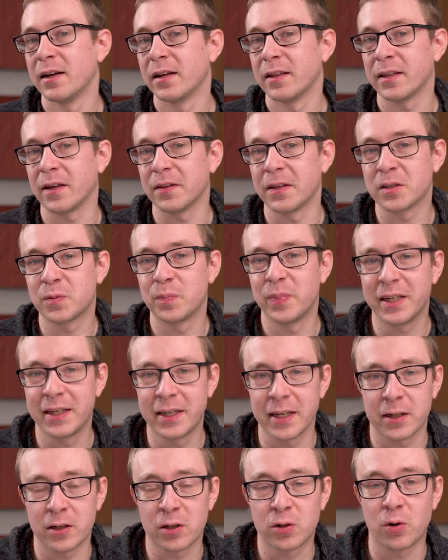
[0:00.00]
Now, this
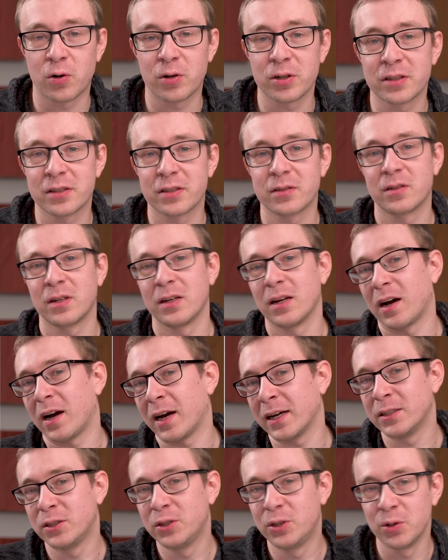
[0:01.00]
beginner course,
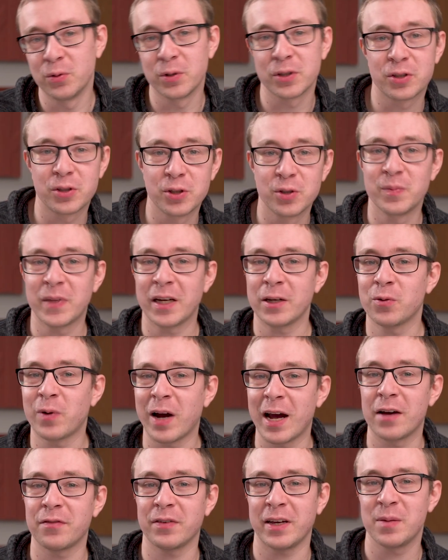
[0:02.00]
I do assume that you
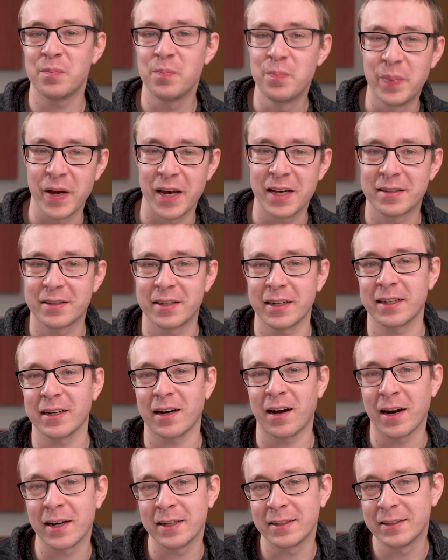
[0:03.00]
have a basic
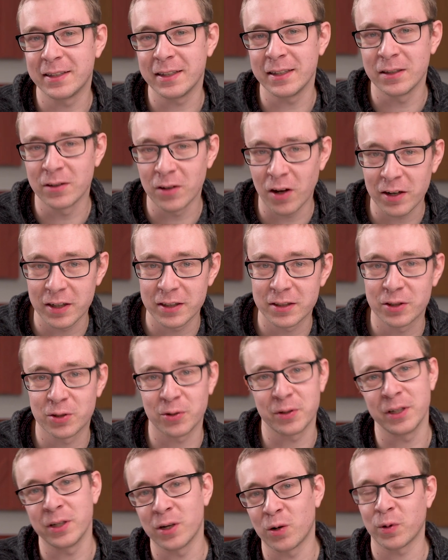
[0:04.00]
IT knowledge,
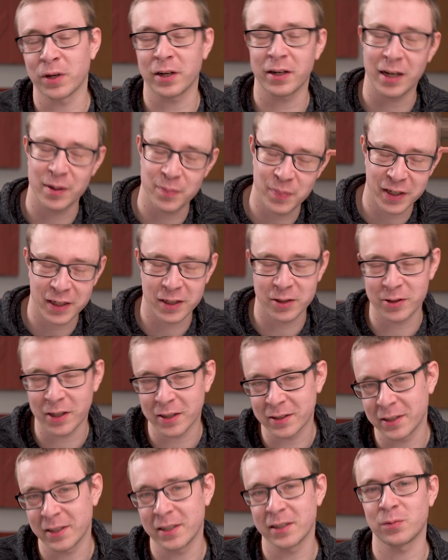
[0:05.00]
so you know what an IP
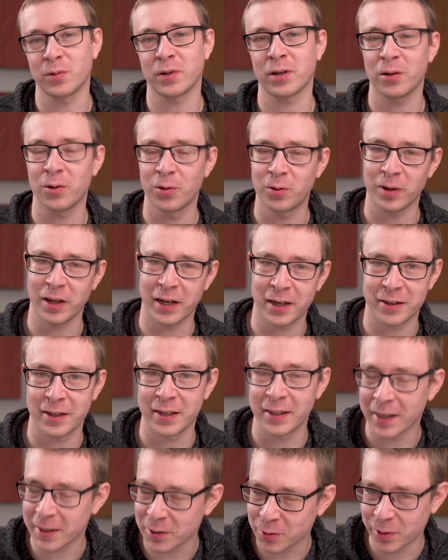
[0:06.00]
address is, what a local area
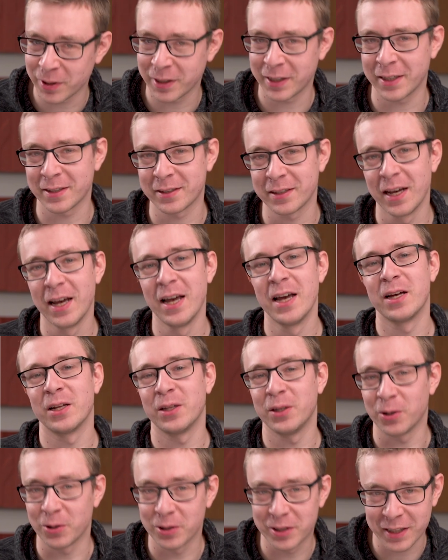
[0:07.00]
network is,
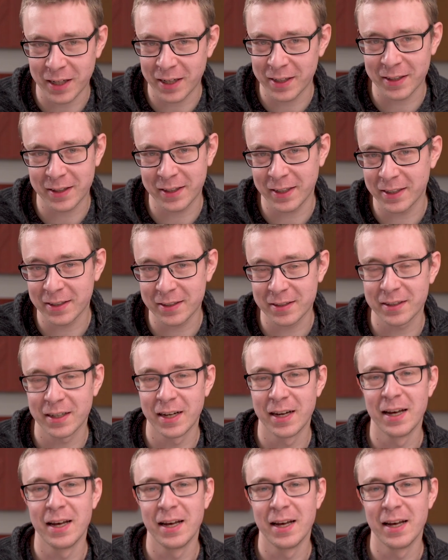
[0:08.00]
those kind of things.